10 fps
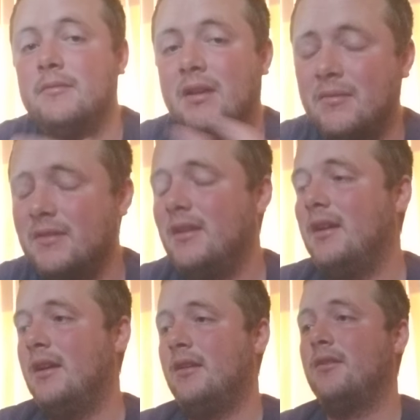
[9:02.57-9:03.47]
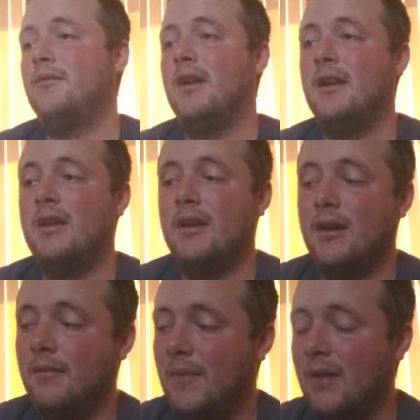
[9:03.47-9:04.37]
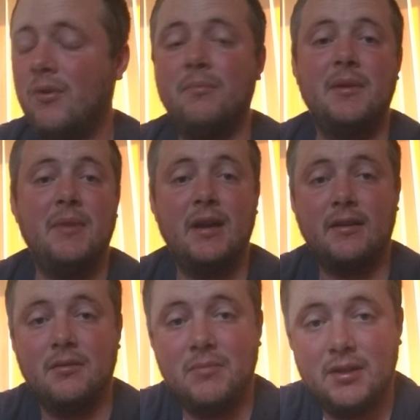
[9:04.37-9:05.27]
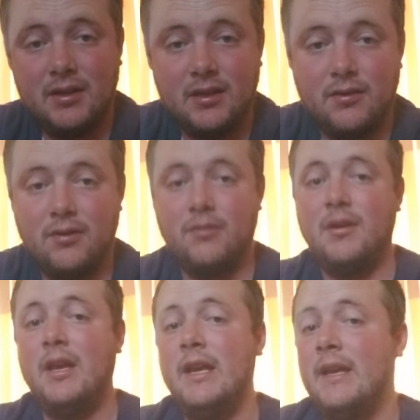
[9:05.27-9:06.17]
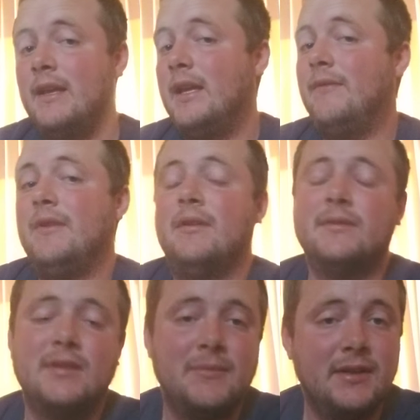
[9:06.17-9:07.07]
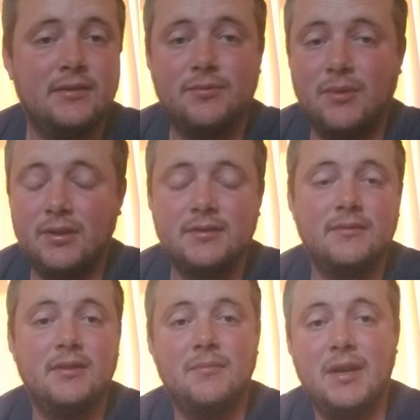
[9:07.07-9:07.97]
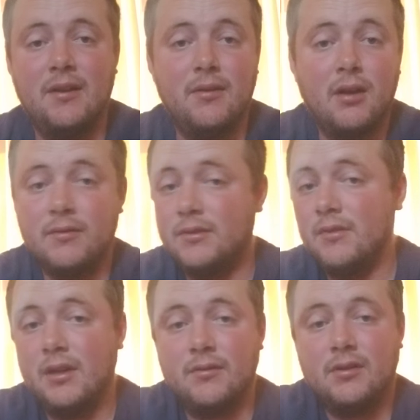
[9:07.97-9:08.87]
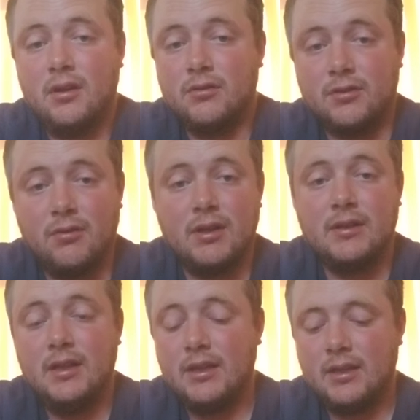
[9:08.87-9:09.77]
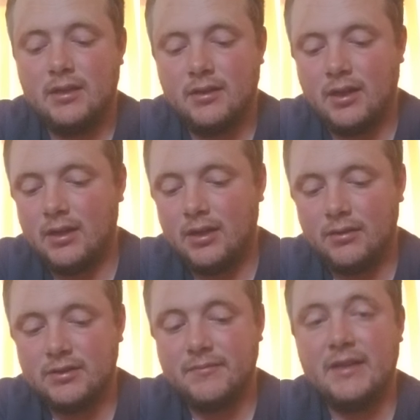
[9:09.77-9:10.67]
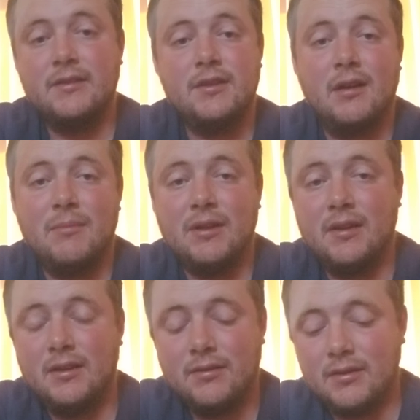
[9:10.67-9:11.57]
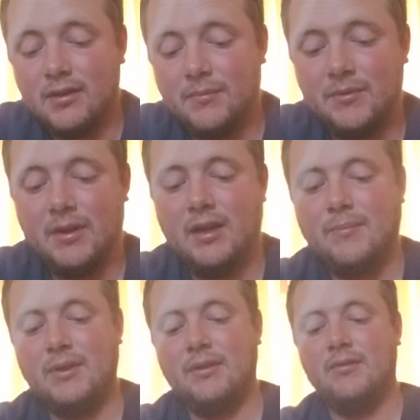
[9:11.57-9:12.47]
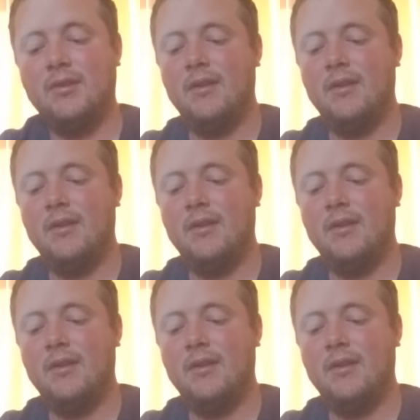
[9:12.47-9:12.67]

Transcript: I went, yeah, I could do 80. I won't be back till Monday though. If, someone else wants it really bad or offers you the $100, go ahead and take it. I'll just message you on Monday and you can tell me what happens.